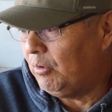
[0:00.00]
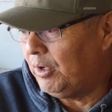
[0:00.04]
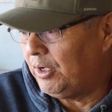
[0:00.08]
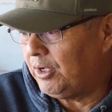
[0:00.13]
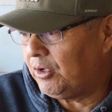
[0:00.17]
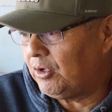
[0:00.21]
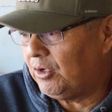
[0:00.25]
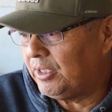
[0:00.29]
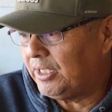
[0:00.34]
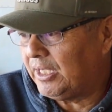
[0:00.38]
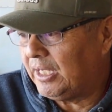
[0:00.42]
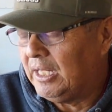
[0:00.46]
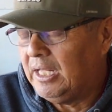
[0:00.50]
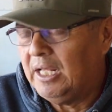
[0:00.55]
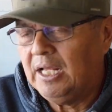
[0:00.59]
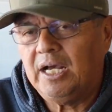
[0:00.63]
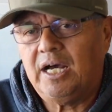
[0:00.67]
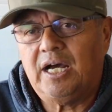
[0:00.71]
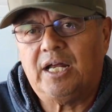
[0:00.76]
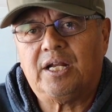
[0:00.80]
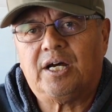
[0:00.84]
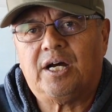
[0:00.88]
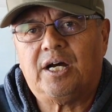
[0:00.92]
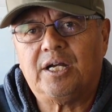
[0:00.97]
what do you call that,
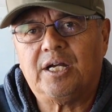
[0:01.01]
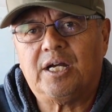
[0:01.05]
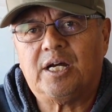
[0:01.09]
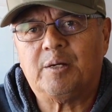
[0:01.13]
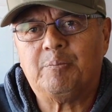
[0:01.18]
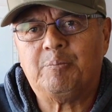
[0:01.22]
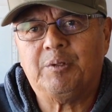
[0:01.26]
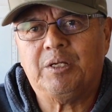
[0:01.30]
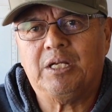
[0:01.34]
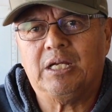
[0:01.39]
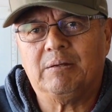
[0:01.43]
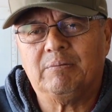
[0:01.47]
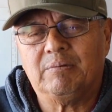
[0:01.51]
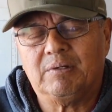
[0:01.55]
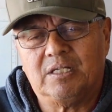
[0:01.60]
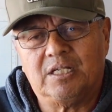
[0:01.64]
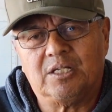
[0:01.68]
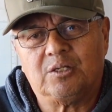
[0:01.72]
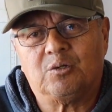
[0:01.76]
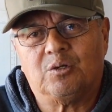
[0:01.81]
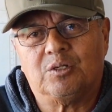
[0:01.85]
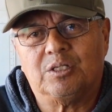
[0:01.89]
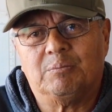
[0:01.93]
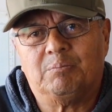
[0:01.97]
at high
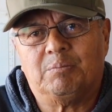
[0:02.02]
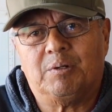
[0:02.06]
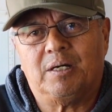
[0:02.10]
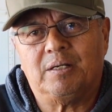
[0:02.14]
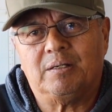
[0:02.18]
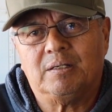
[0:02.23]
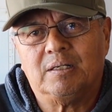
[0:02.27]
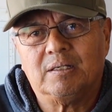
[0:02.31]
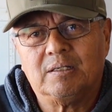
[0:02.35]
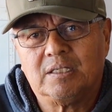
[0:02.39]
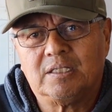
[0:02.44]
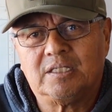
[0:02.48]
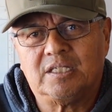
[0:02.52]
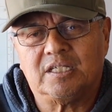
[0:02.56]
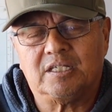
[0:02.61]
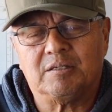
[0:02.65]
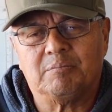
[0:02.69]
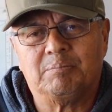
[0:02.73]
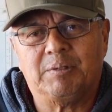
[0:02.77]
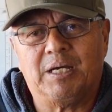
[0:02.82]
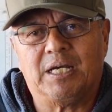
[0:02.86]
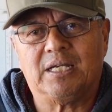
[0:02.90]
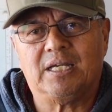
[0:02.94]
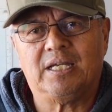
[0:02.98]
RPM, let go of the button,
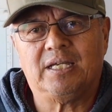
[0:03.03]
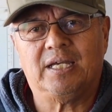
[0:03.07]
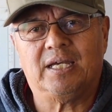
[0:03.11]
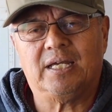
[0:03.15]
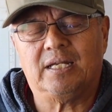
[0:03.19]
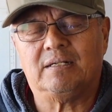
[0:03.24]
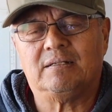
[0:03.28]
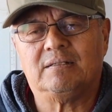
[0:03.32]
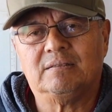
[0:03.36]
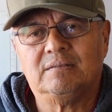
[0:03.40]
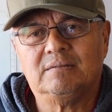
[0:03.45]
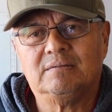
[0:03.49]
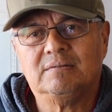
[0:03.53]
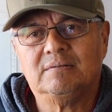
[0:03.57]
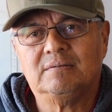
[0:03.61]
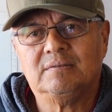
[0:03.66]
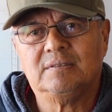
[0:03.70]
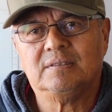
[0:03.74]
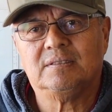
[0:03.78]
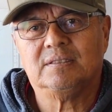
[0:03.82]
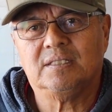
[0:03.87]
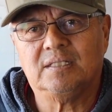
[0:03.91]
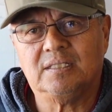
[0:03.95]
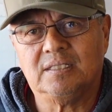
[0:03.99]
kick it back again,
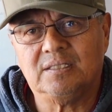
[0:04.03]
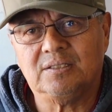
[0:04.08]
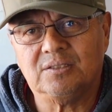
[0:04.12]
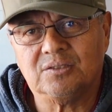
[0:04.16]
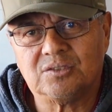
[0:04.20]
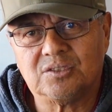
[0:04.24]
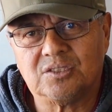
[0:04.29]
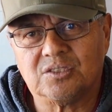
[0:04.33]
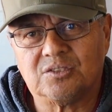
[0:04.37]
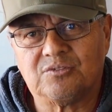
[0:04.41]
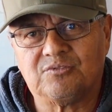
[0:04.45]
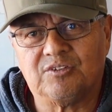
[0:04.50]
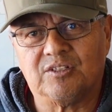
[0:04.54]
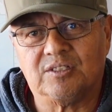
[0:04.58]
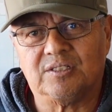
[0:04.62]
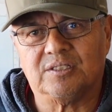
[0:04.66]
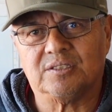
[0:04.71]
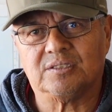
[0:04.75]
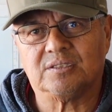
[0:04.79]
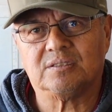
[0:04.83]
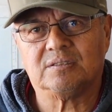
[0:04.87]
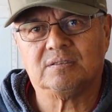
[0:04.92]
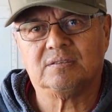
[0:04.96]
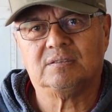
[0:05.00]
and you just feel
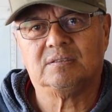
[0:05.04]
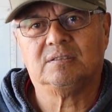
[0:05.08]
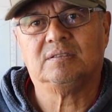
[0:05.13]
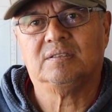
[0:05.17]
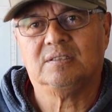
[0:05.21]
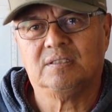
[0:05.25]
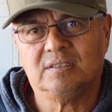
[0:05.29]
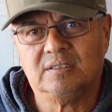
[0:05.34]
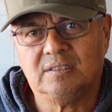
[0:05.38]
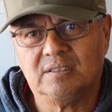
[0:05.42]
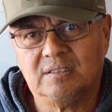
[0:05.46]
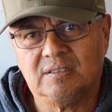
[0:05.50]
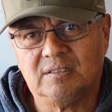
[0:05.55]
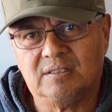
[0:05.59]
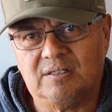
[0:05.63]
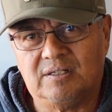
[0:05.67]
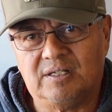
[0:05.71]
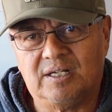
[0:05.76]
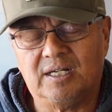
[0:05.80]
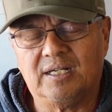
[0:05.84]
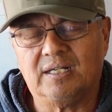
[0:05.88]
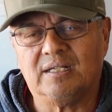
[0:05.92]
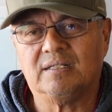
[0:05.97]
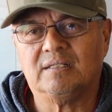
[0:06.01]
this,
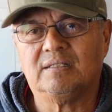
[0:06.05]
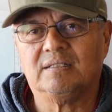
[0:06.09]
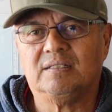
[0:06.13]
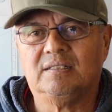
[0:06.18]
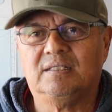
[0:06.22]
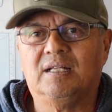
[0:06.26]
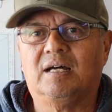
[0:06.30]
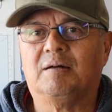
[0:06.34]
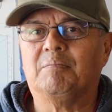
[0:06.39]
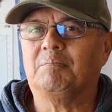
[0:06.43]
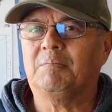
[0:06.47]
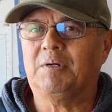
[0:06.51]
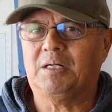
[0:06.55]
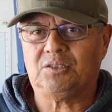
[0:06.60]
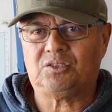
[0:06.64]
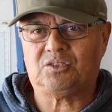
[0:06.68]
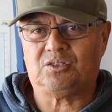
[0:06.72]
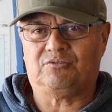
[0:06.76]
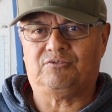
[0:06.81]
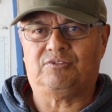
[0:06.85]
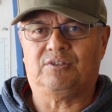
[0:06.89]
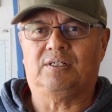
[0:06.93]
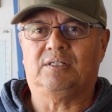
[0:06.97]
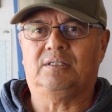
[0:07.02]
all right? Not
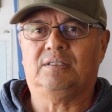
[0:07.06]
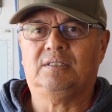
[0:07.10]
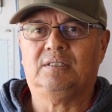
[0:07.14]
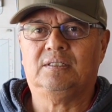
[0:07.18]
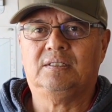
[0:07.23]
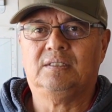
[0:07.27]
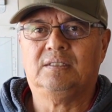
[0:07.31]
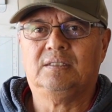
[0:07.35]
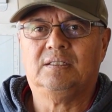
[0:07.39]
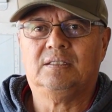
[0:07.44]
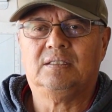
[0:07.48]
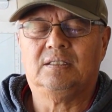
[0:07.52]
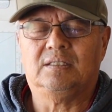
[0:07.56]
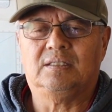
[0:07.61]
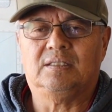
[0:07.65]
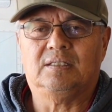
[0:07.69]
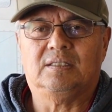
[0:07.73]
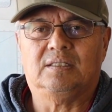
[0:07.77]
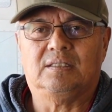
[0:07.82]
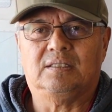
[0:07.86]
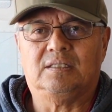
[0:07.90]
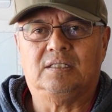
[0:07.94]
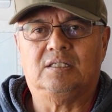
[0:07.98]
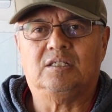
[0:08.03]
much of
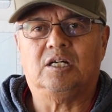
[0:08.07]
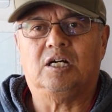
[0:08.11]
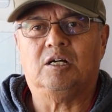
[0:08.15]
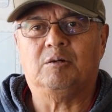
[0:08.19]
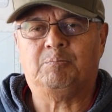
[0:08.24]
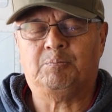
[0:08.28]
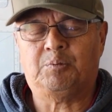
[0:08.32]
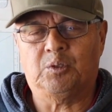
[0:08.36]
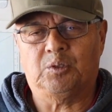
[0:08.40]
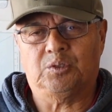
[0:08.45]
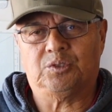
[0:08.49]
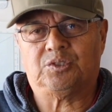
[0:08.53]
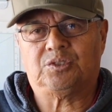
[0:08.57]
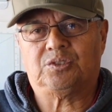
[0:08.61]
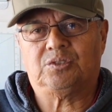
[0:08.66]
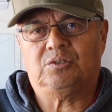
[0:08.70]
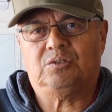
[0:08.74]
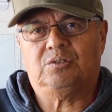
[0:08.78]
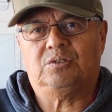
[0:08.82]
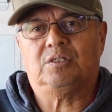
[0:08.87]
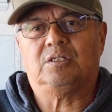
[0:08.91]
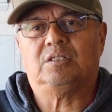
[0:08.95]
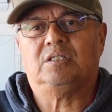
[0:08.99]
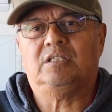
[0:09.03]
a
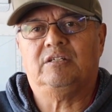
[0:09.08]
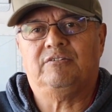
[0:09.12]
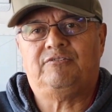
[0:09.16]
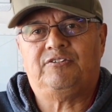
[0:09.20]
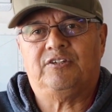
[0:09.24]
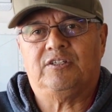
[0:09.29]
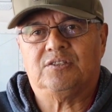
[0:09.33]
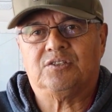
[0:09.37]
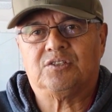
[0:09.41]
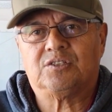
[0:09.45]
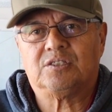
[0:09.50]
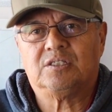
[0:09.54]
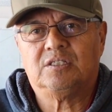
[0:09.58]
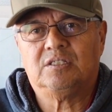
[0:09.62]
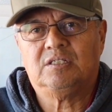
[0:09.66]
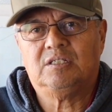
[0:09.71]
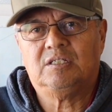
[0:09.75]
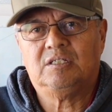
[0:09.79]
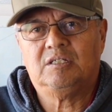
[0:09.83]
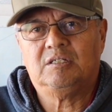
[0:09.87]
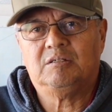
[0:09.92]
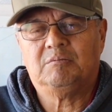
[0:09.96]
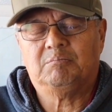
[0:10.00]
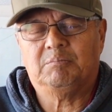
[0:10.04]
push or a difference.
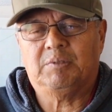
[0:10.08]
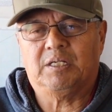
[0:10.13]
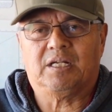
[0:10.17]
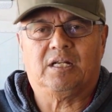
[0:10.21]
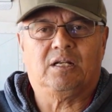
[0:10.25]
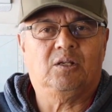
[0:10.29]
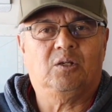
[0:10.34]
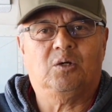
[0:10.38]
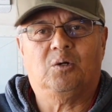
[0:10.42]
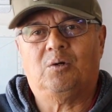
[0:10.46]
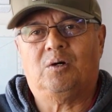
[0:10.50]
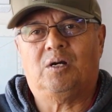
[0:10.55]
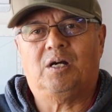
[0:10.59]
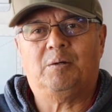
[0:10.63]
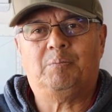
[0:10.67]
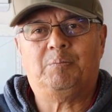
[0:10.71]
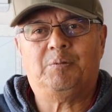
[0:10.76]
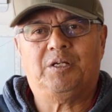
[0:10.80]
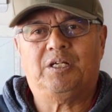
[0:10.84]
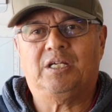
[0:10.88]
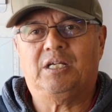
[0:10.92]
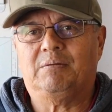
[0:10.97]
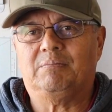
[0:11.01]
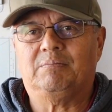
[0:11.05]
But at low
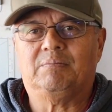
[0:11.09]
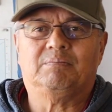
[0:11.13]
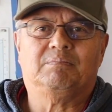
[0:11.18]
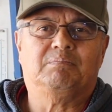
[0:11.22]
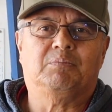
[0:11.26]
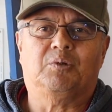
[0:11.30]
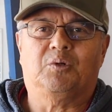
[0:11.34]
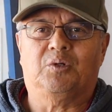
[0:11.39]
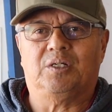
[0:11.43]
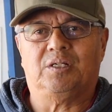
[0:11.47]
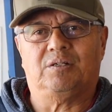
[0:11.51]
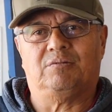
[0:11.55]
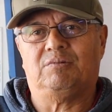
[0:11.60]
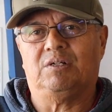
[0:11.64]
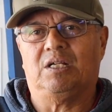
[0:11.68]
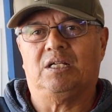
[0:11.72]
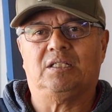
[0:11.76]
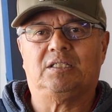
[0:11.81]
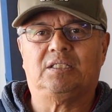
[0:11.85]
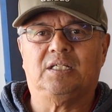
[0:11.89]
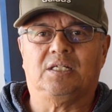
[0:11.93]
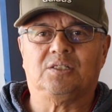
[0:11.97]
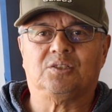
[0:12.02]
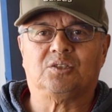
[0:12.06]
RPM, boy, it
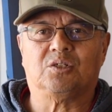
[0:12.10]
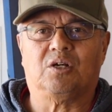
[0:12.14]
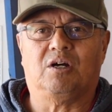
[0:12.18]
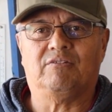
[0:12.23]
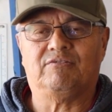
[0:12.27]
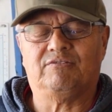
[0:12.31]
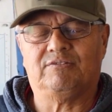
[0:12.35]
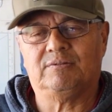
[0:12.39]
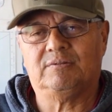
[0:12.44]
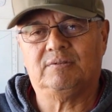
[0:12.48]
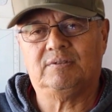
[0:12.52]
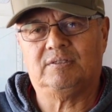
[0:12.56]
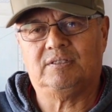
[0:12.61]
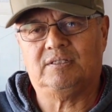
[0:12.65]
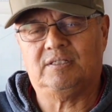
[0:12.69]
really takes off.